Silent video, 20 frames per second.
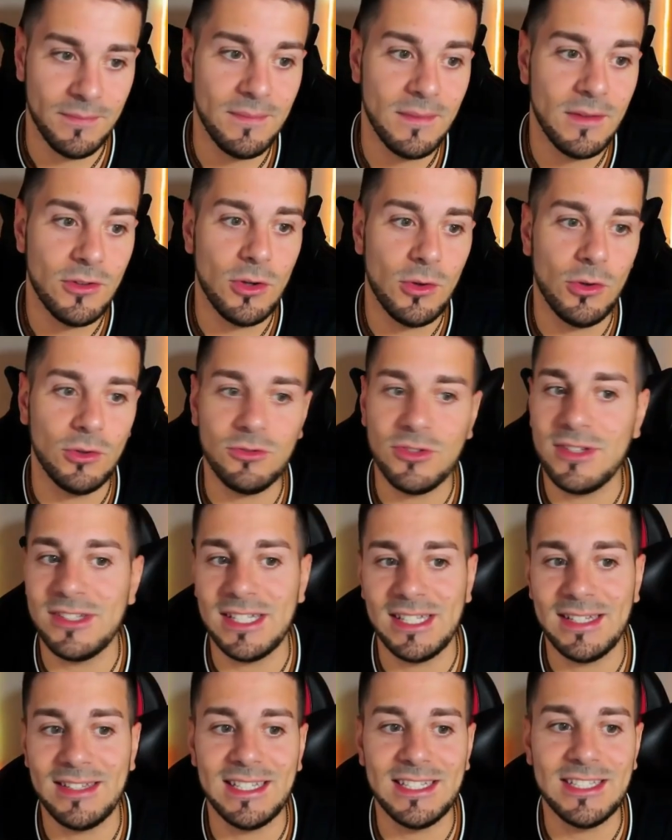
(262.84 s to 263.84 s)
So you've
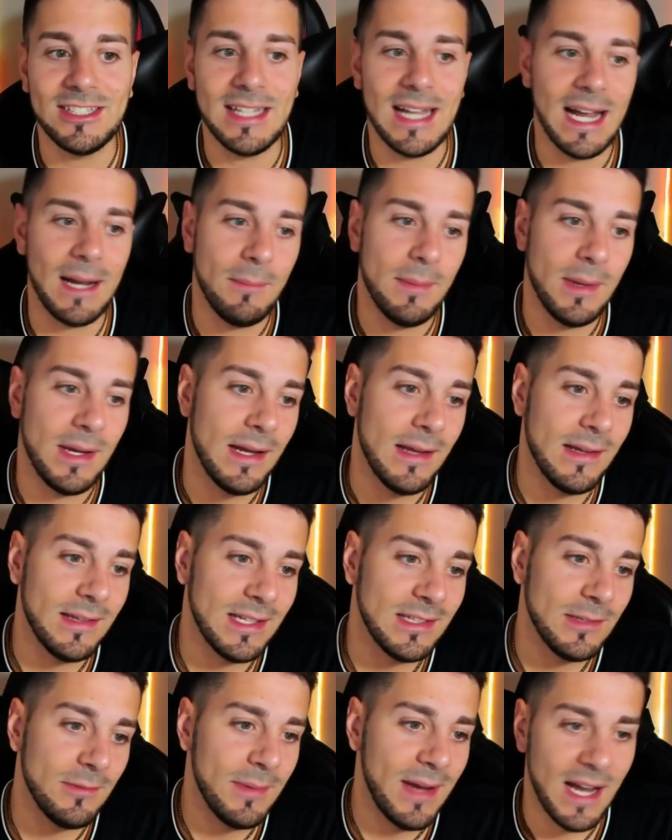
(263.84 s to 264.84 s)
seen this gambit,
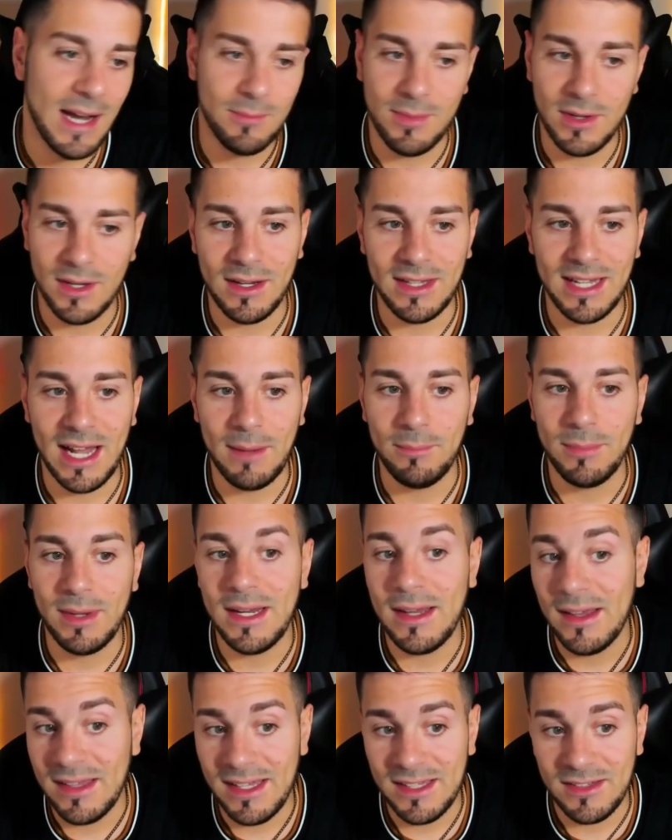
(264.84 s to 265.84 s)
this Blackburn
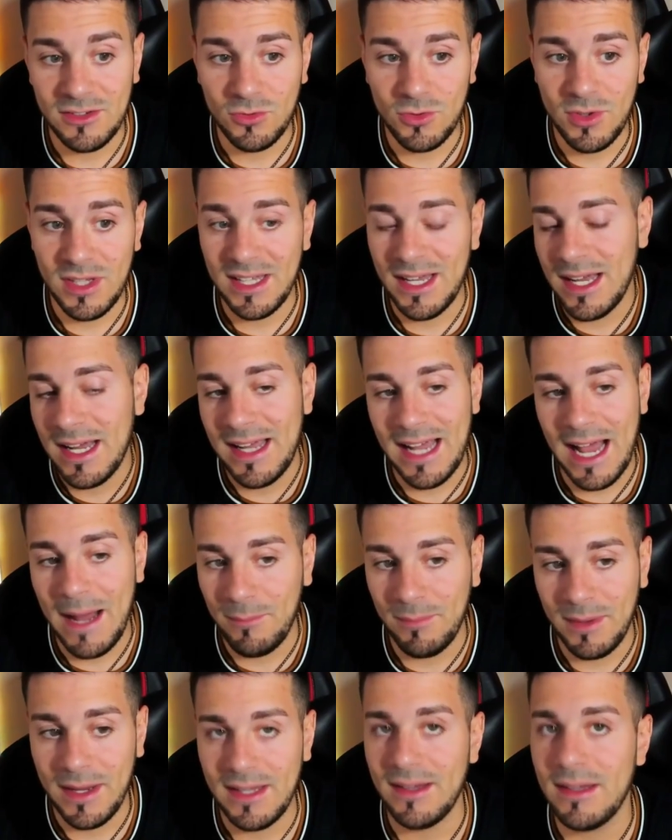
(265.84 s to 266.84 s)
gambit. It's really a
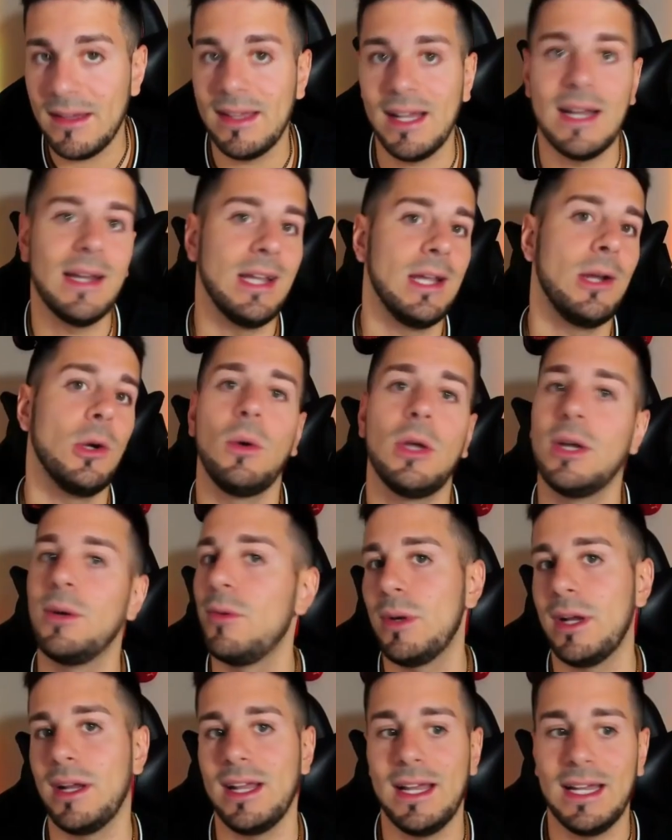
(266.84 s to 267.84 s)
gambit that can only
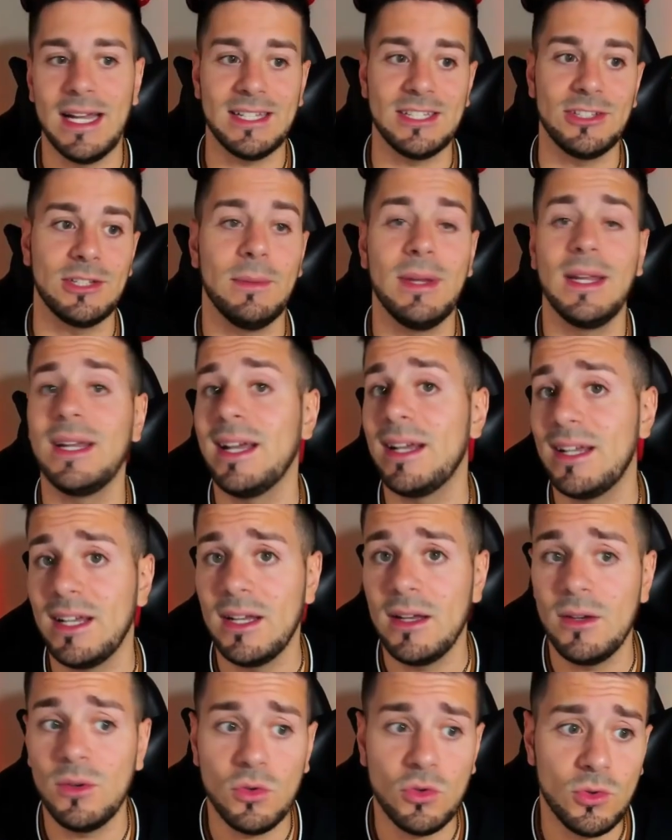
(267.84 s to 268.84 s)
work against a
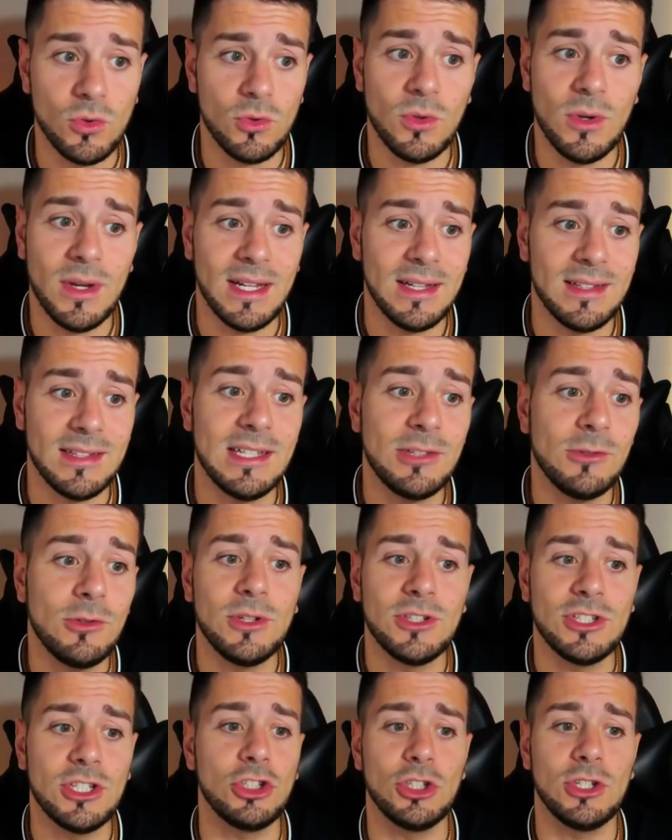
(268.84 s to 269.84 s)
beginner who, in this
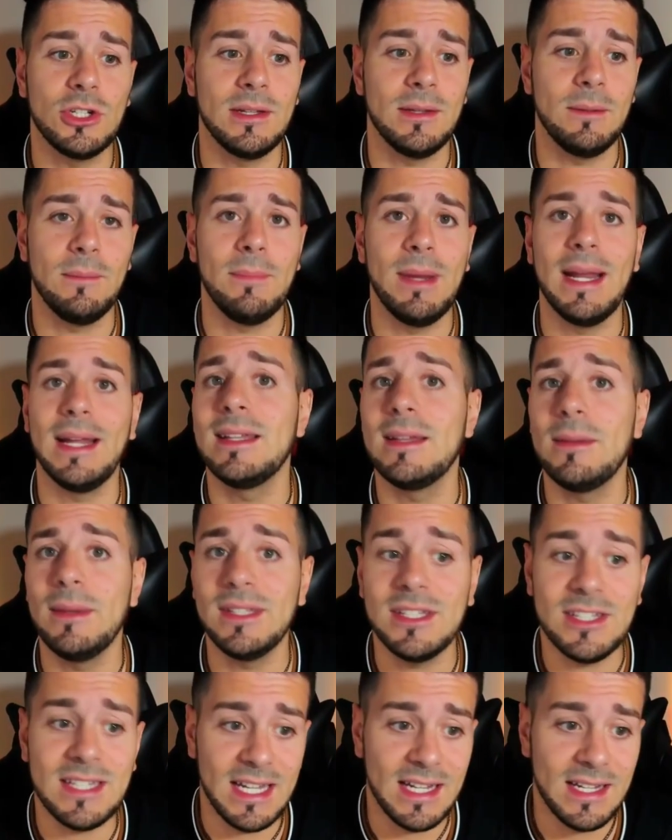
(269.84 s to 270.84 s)
position, makes a
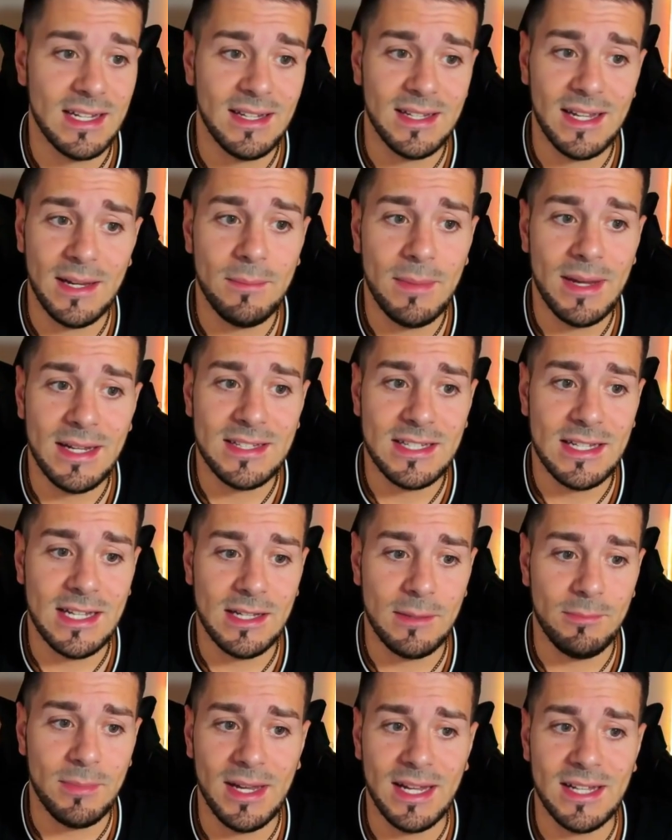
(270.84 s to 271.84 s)
mistake and
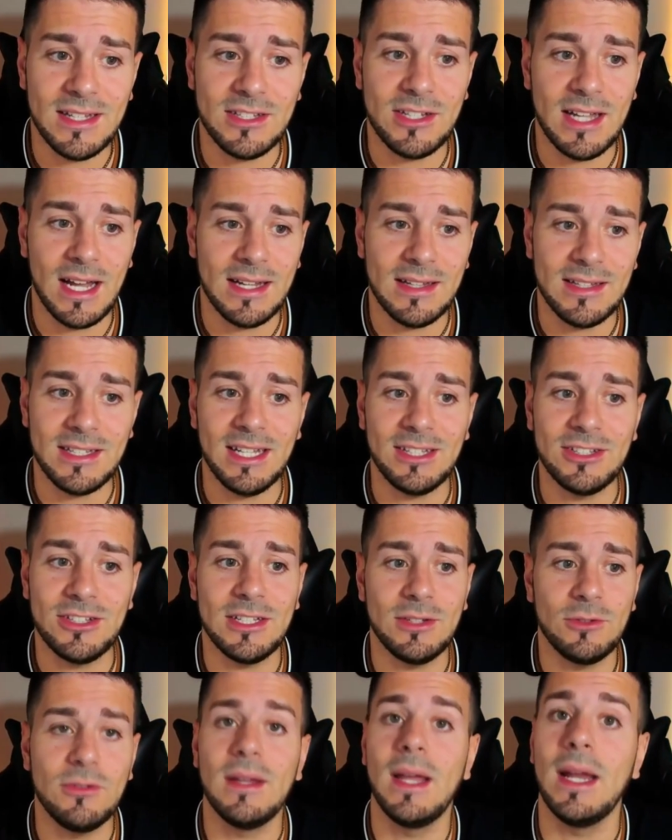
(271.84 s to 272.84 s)
basically plays knight takes
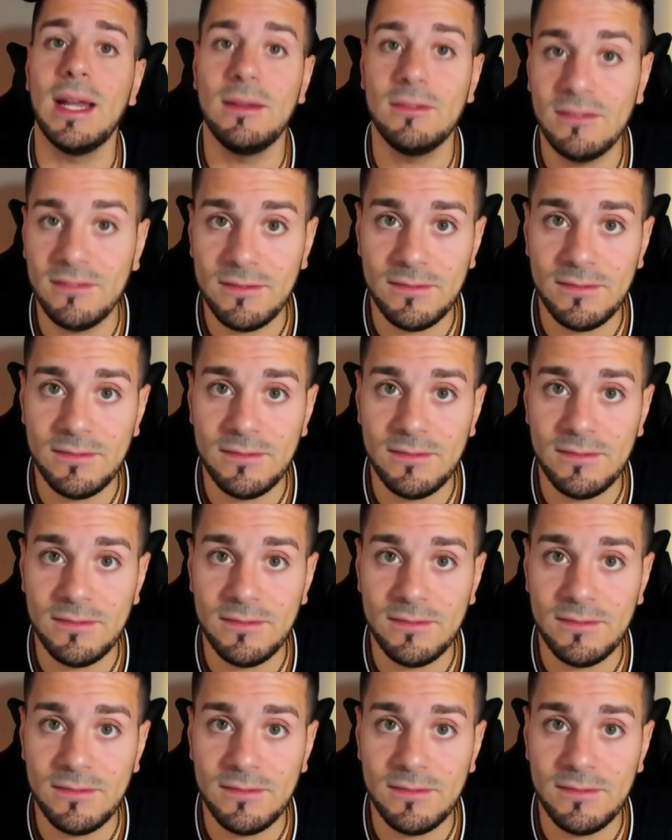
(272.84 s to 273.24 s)
e5.